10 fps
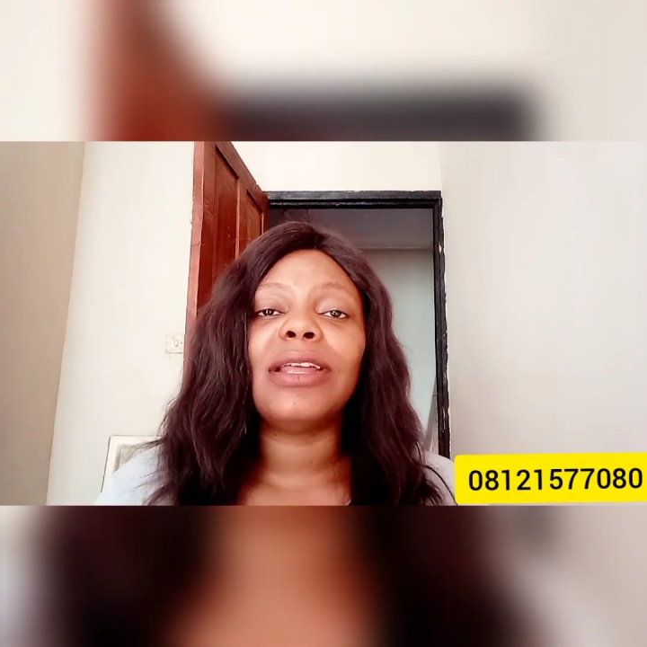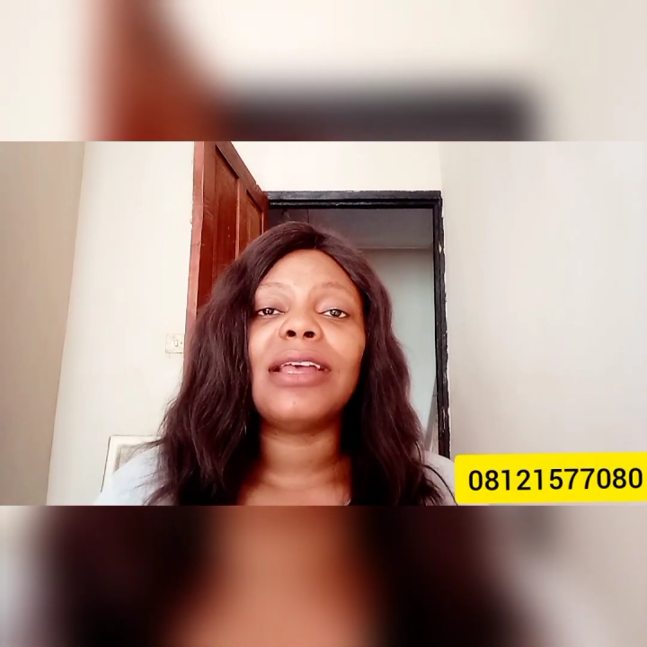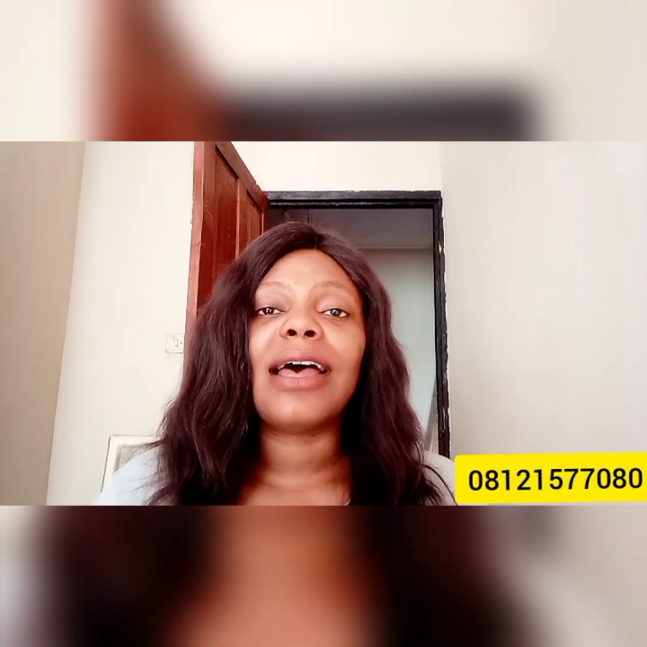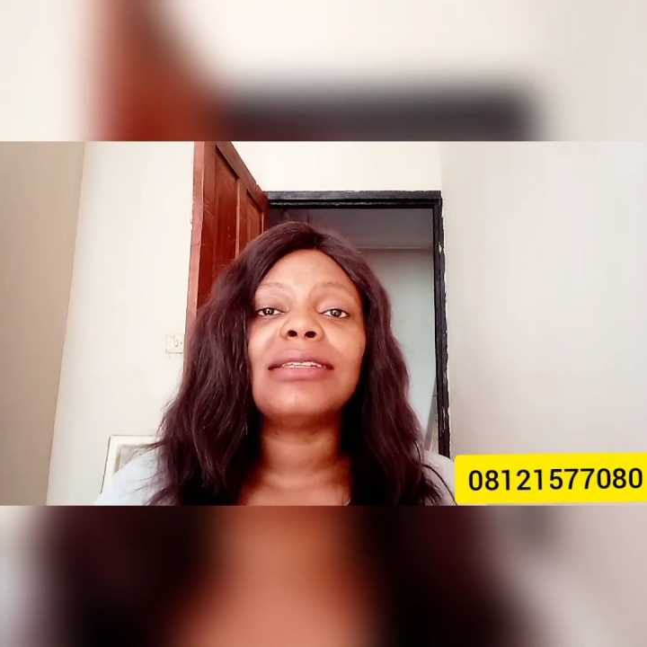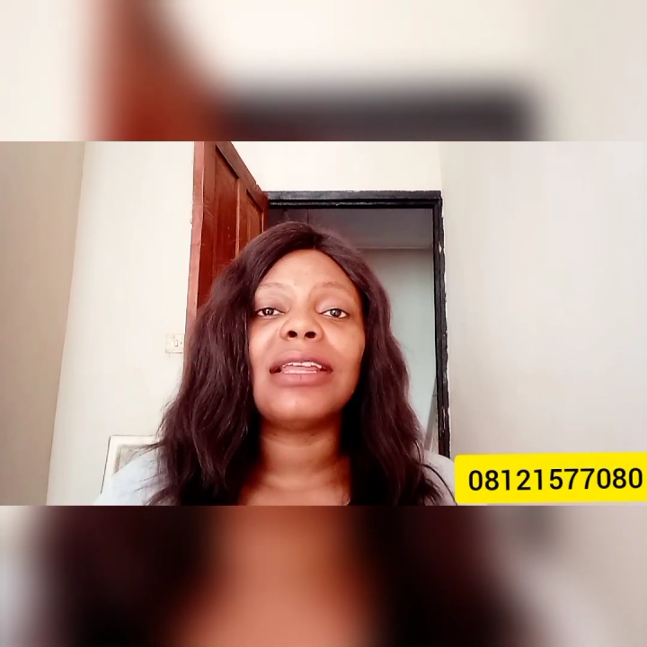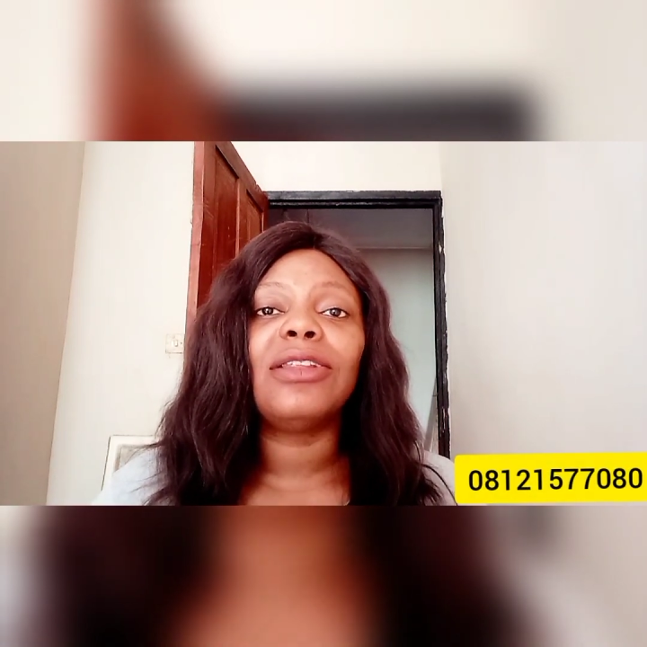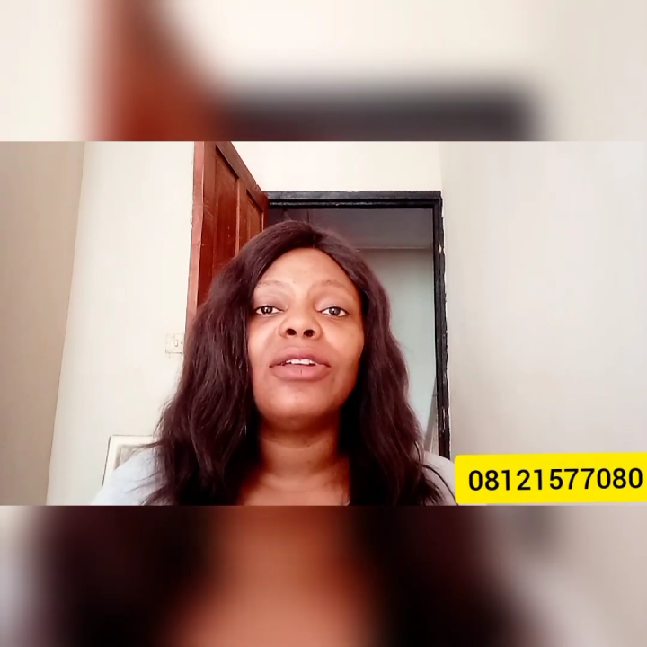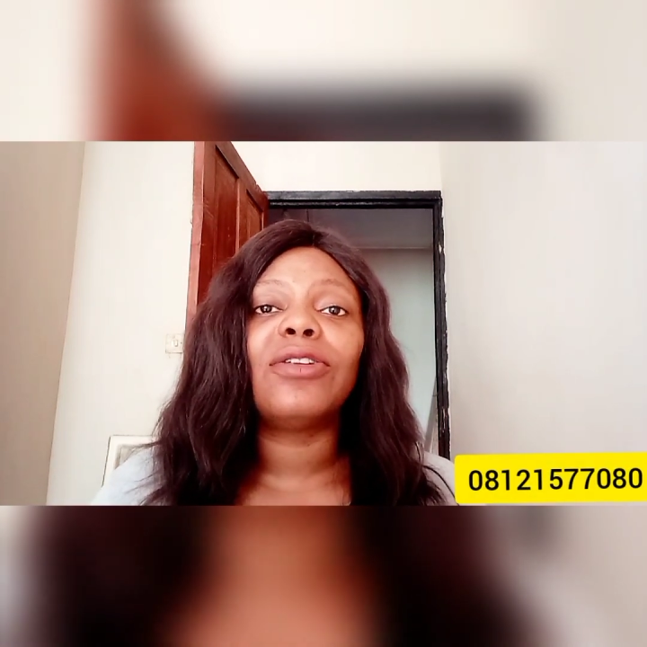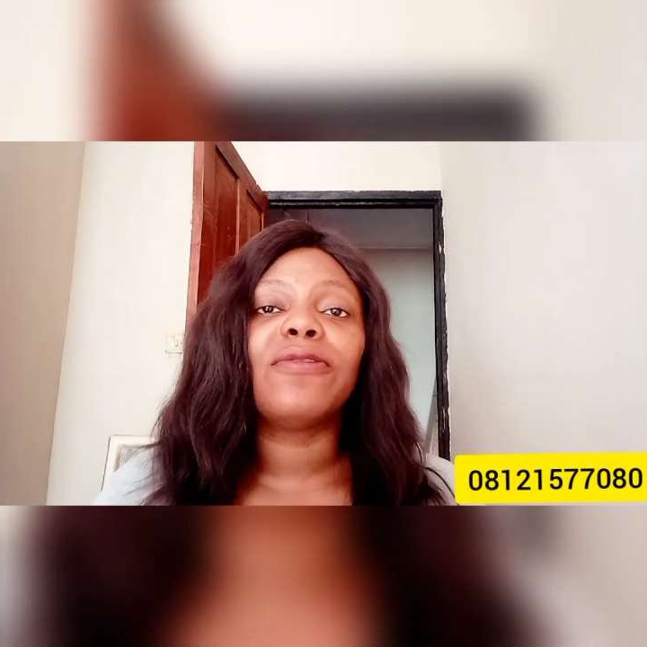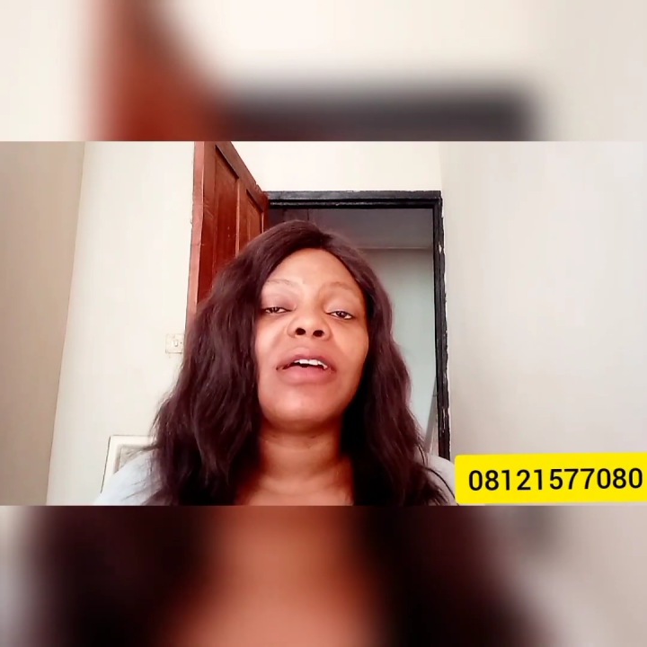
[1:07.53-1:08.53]
it has a
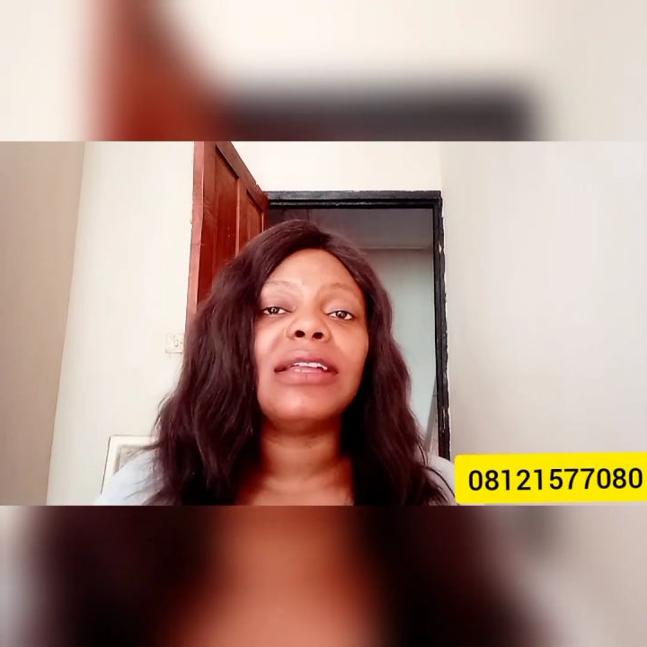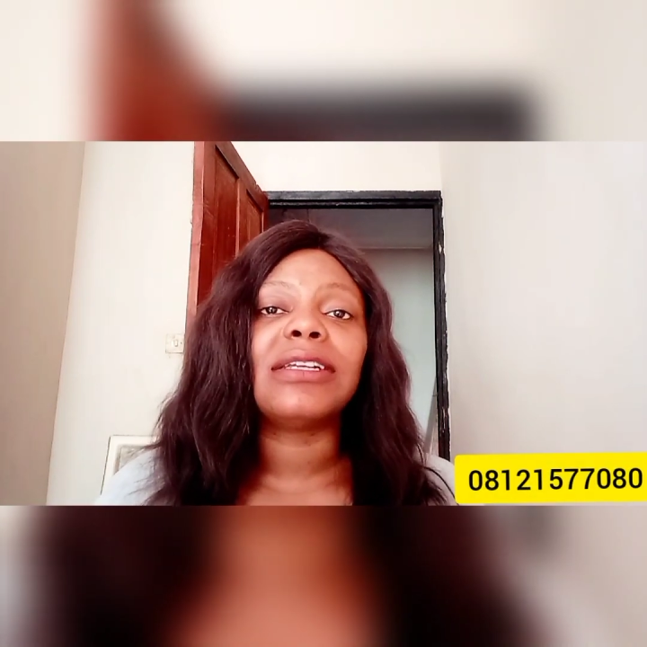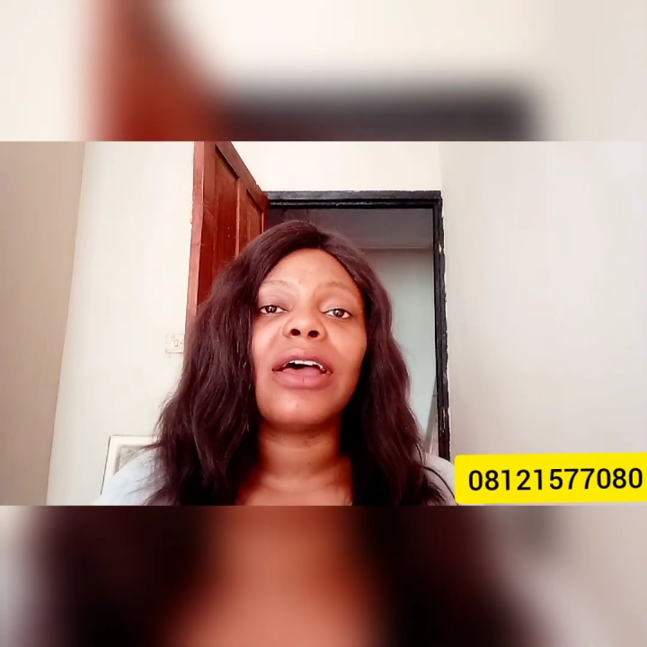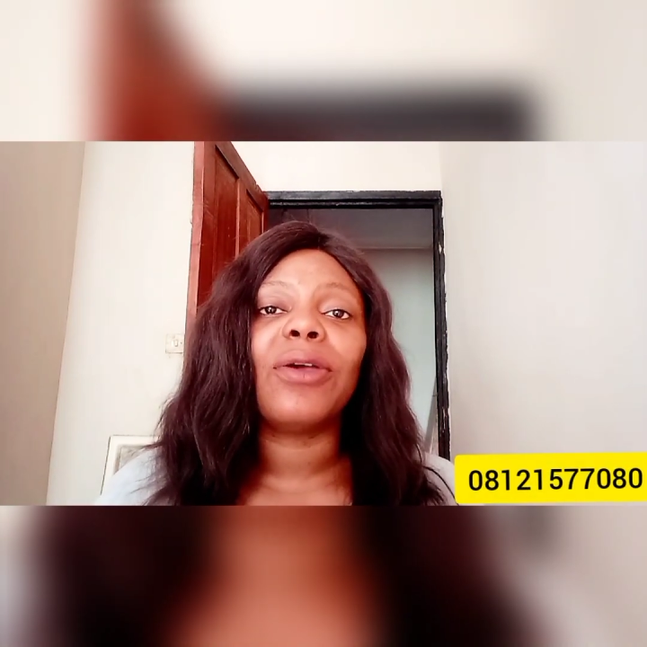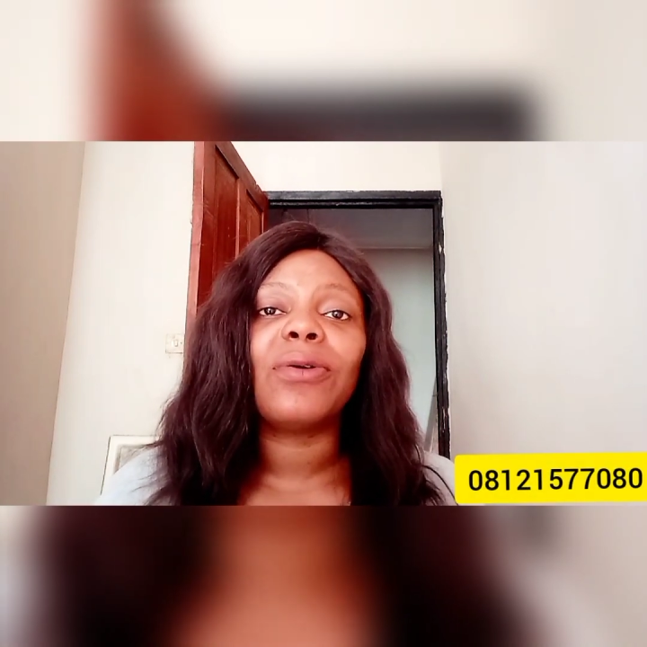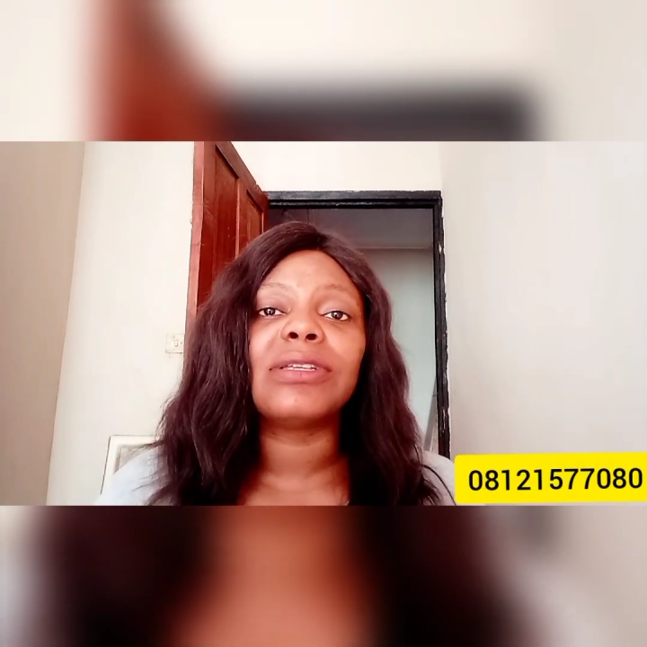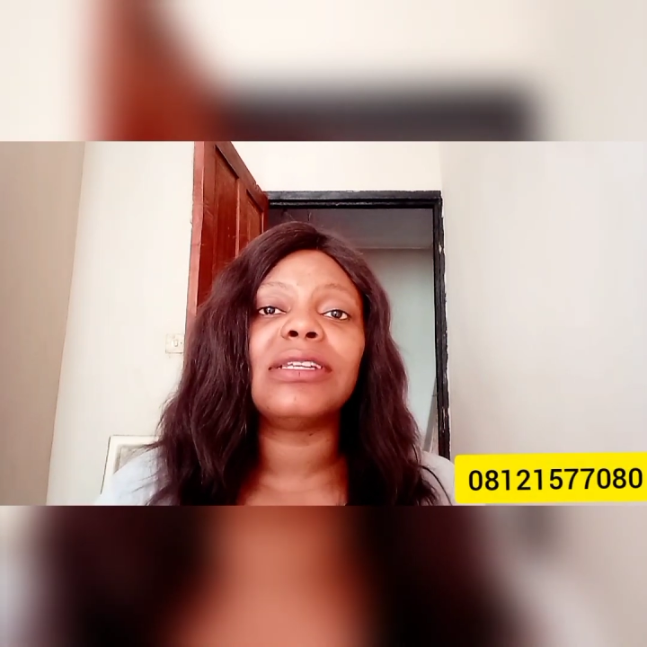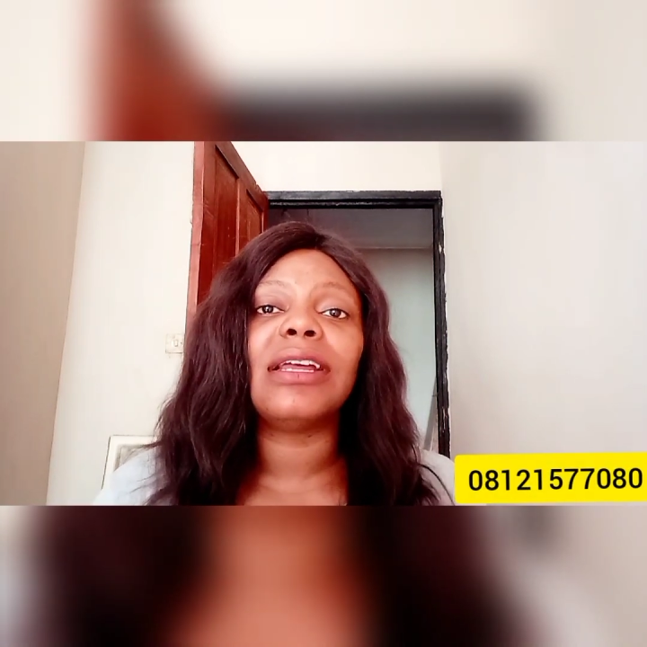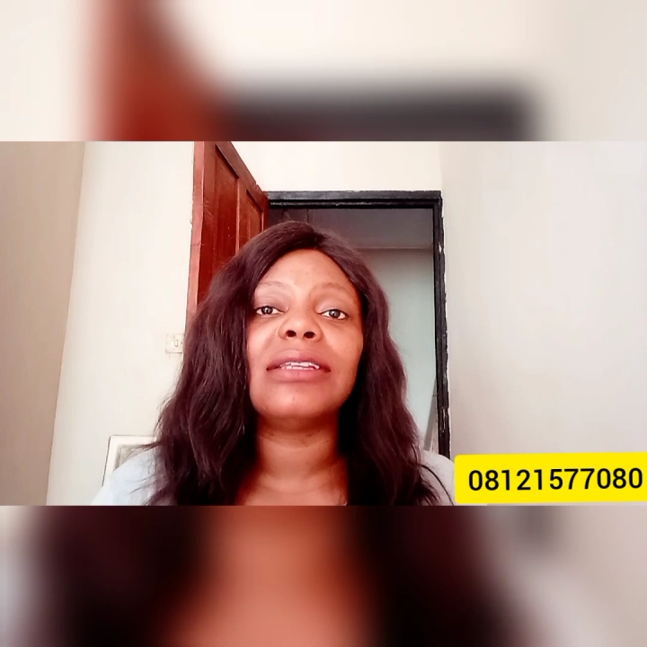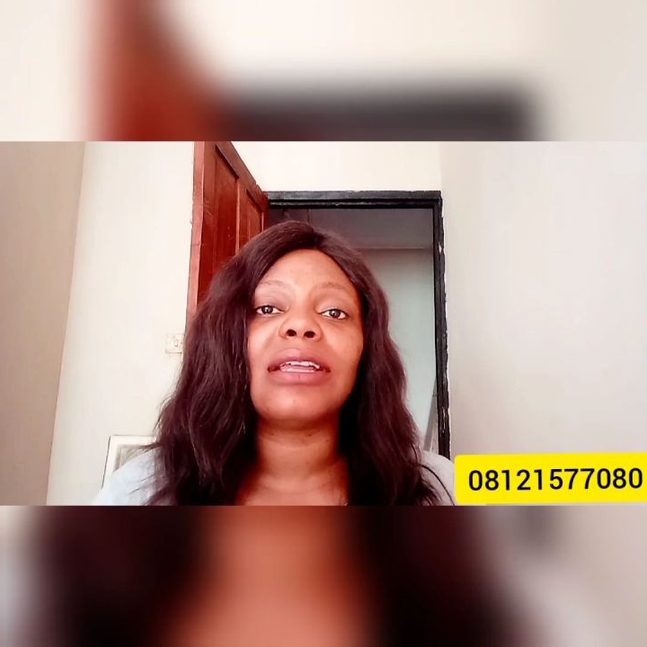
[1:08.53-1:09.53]
lot of
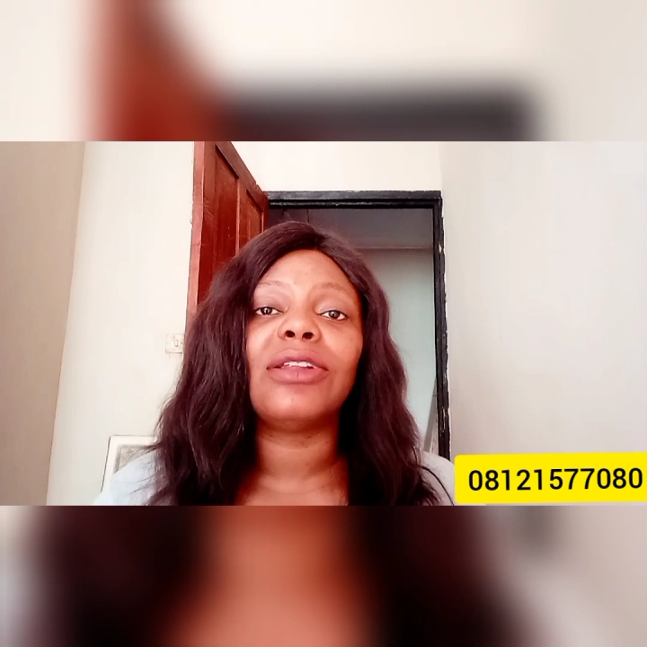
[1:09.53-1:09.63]
antioxidants,